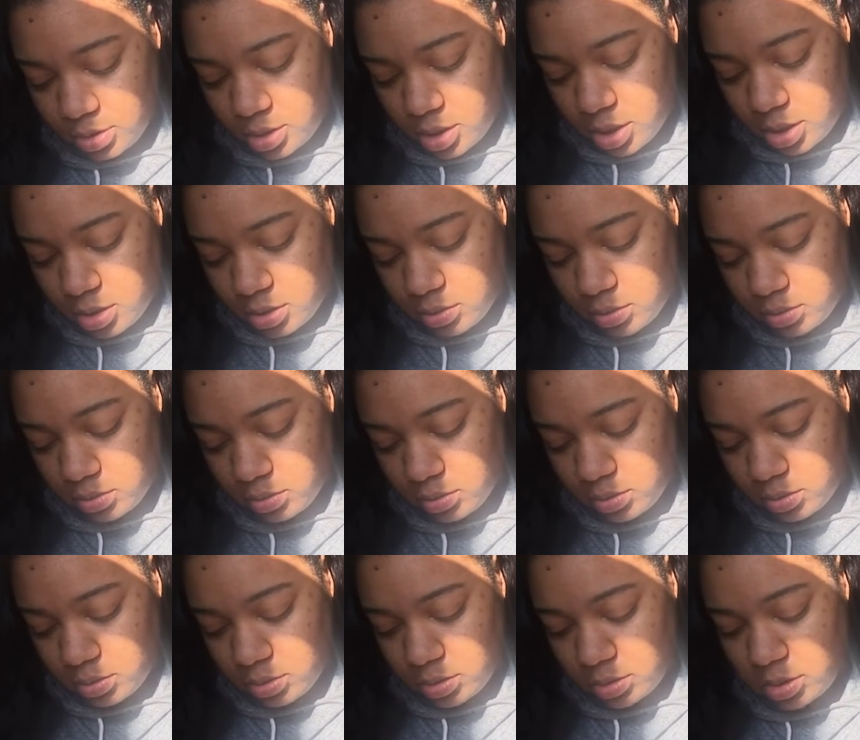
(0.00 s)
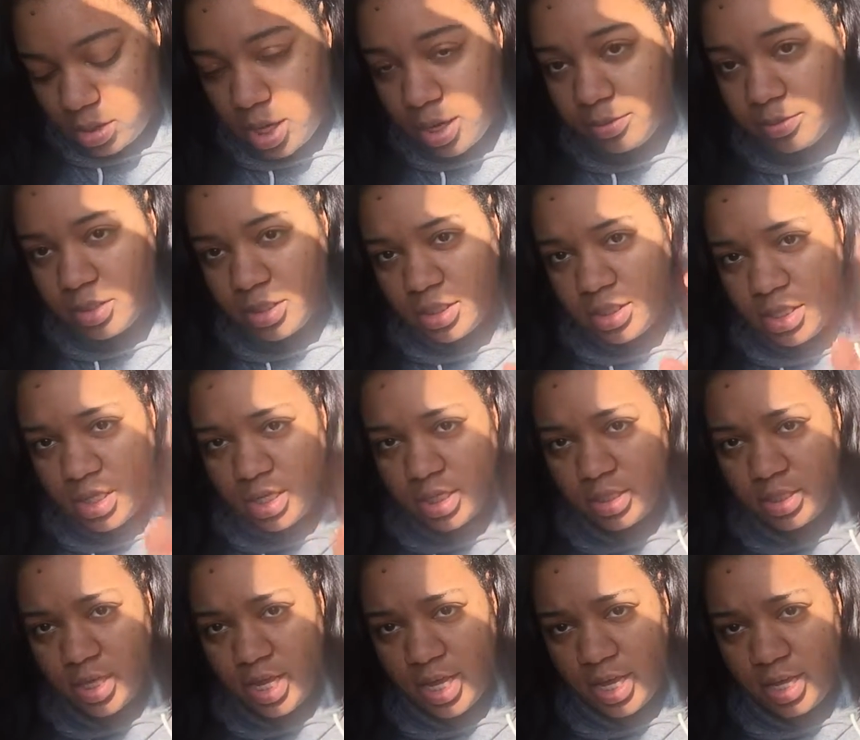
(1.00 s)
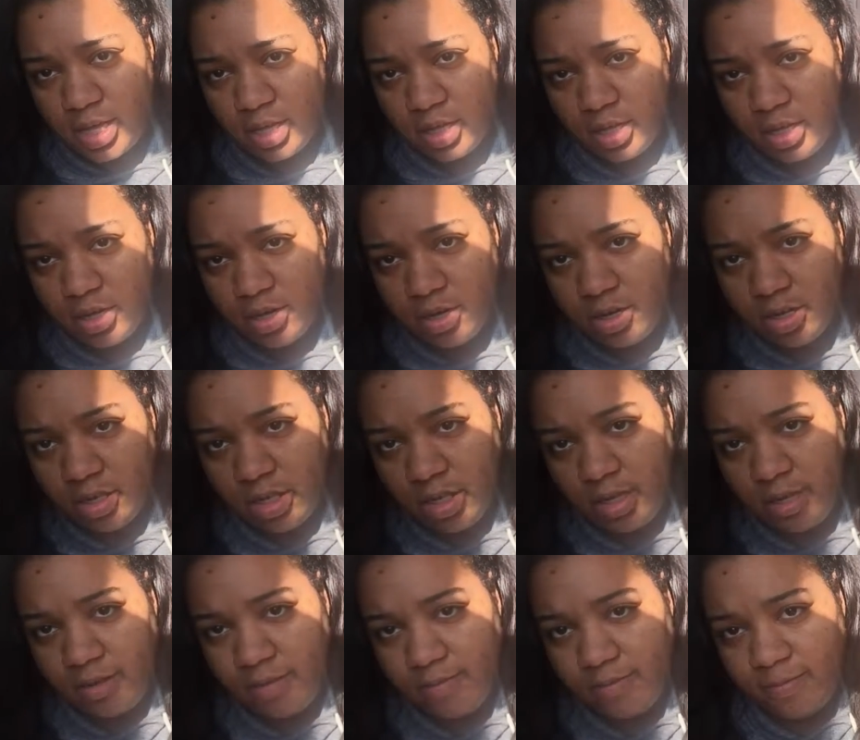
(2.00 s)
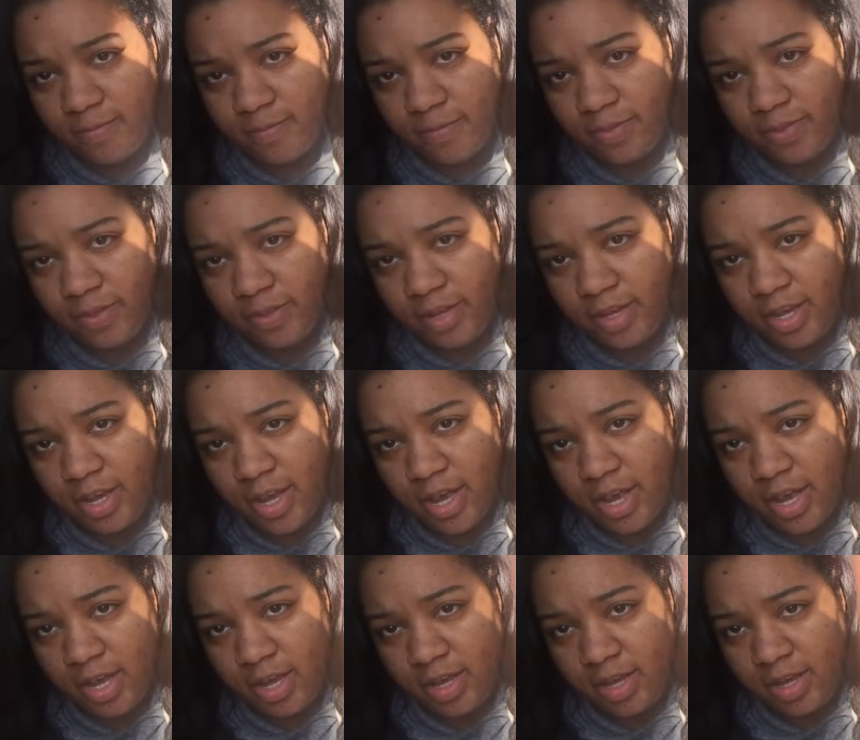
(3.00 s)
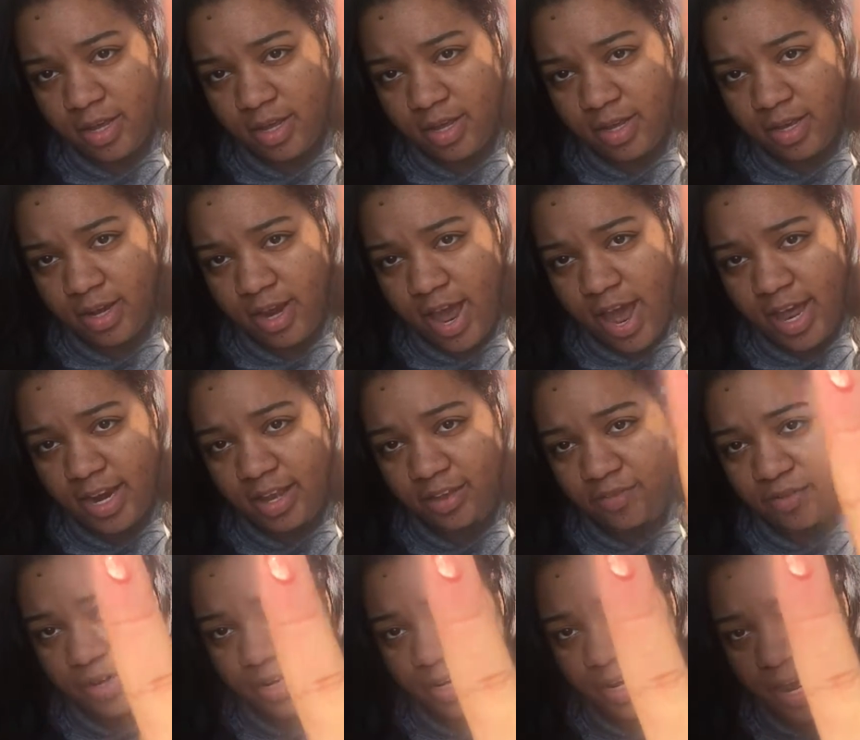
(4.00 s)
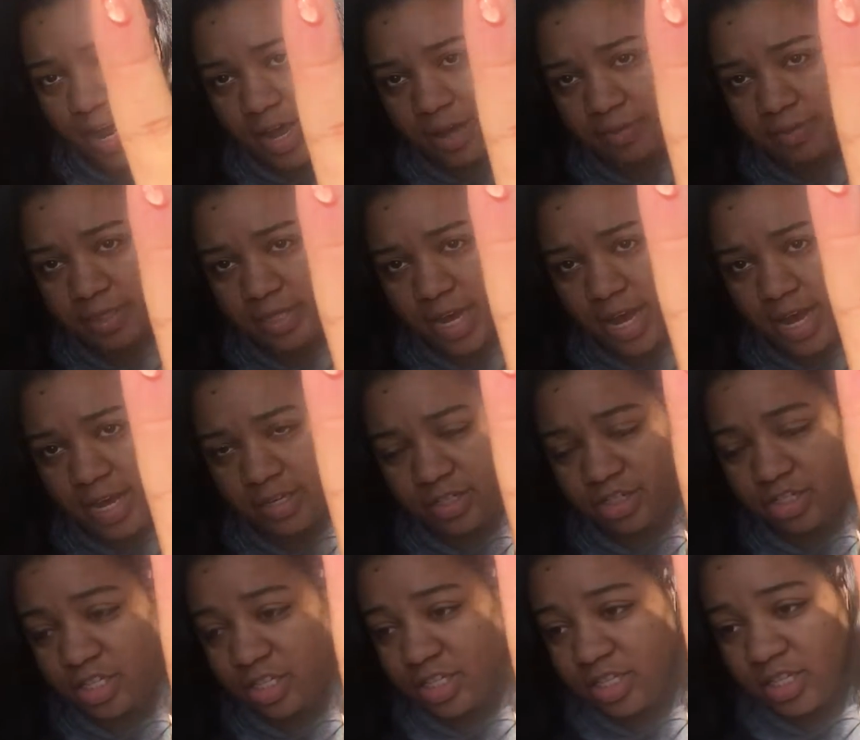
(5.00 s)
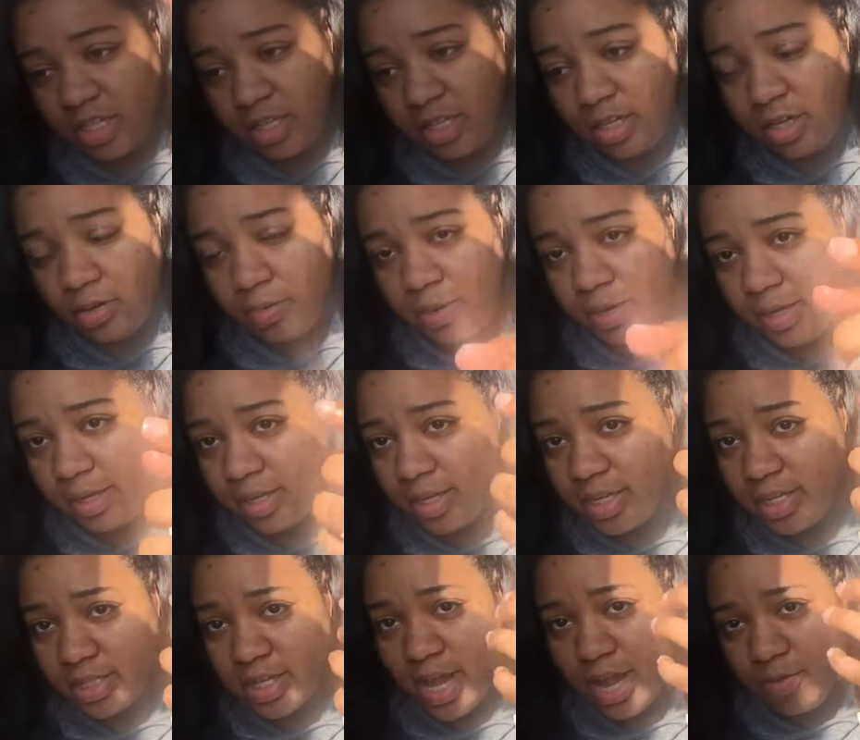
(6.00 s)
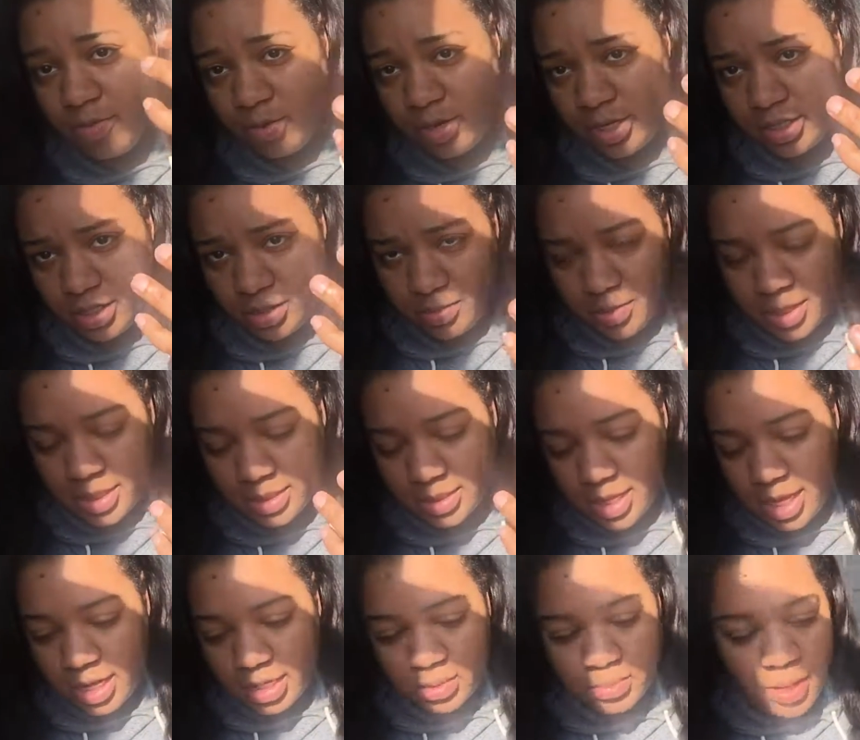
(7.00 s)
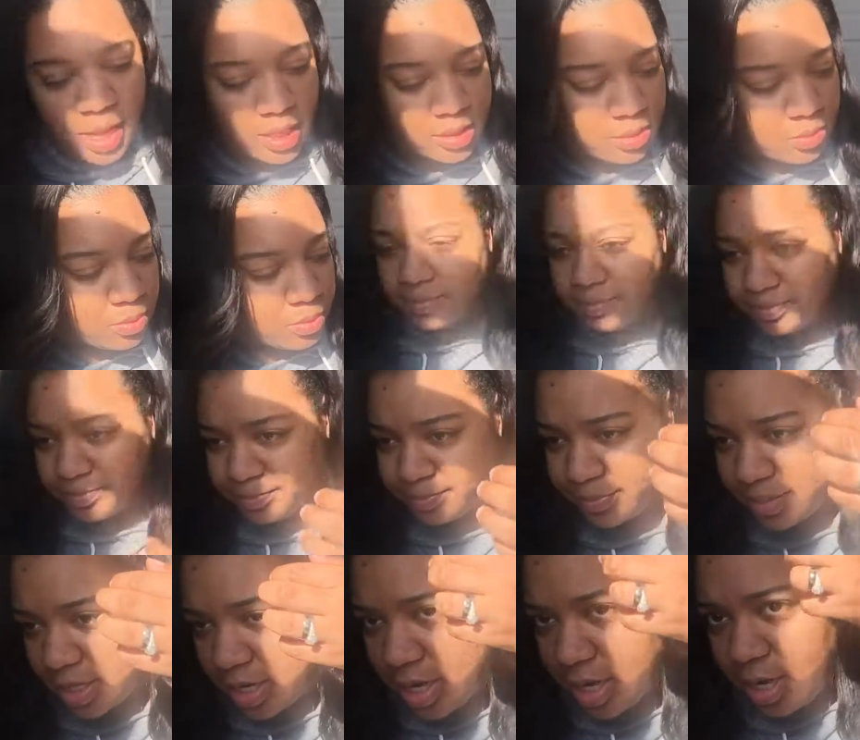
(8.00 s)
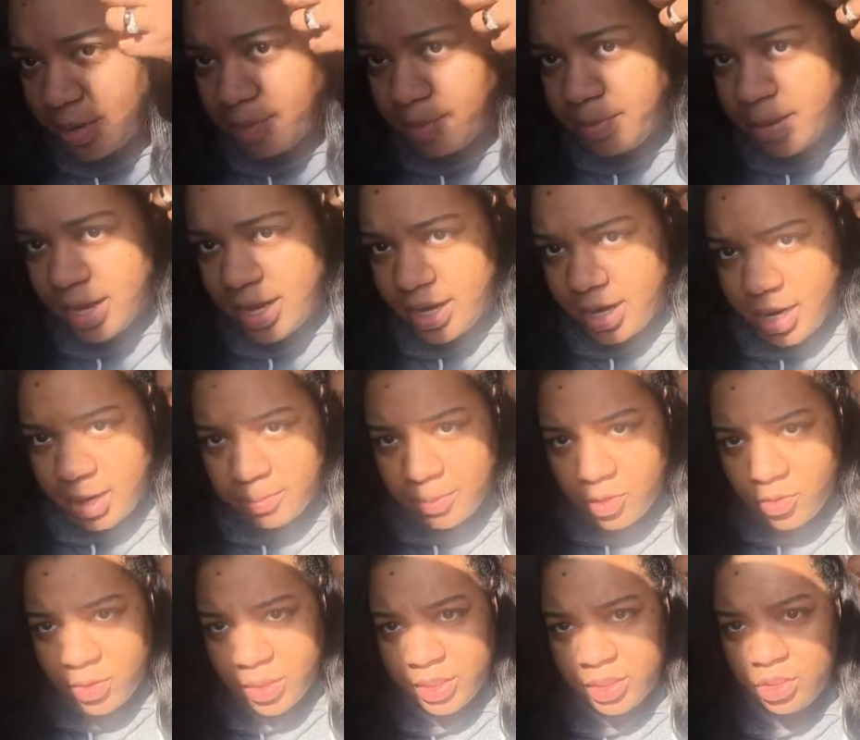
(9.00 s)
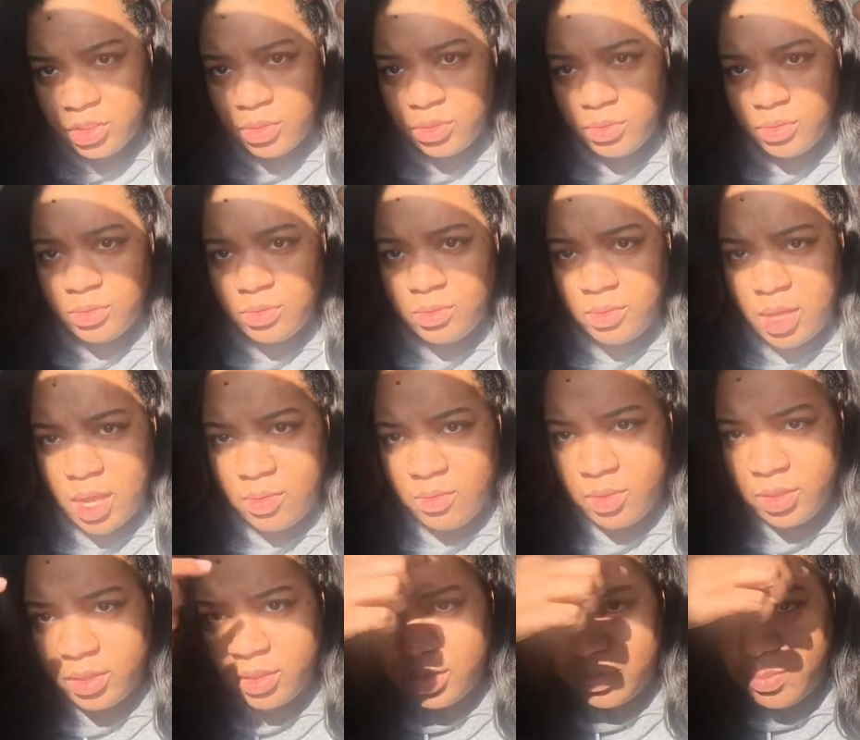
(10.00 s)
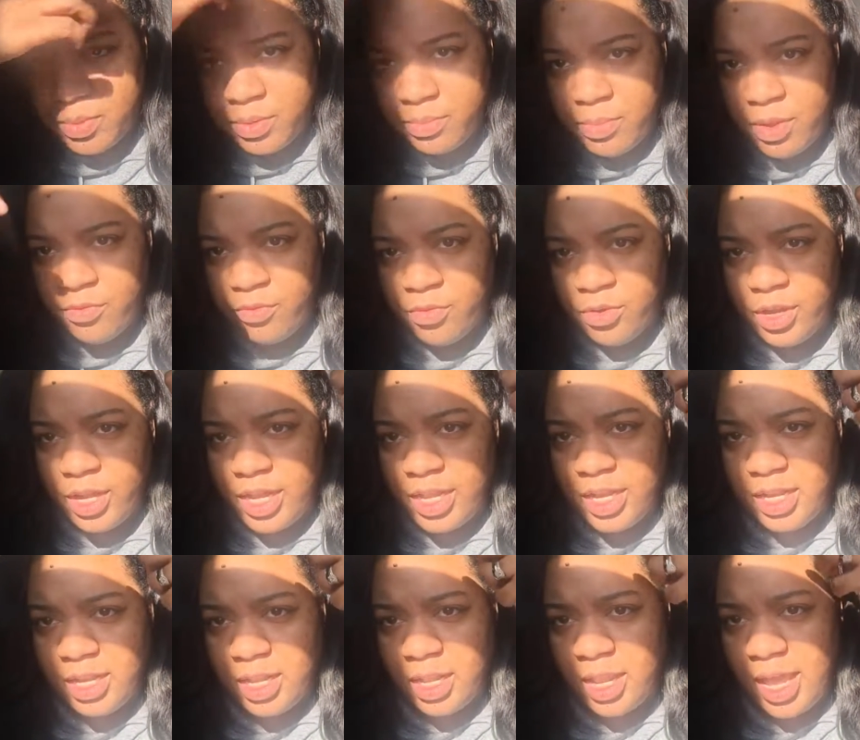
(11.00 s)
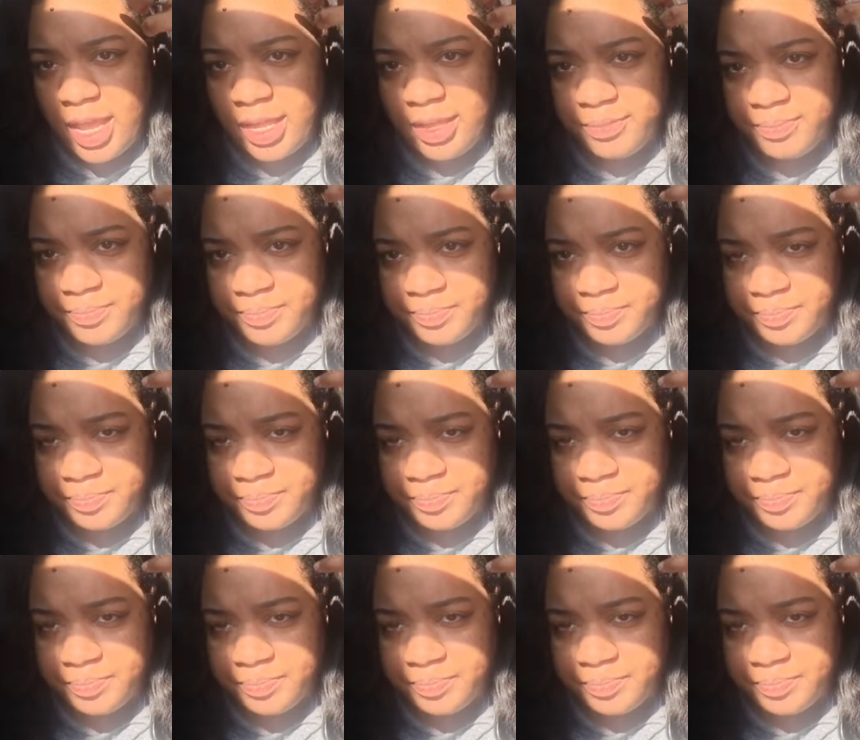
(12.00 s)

So I'm just gonna take literally, not even a dime size, just a little bit, because I want it to be as light as possible. But I want to put my forehead in the light.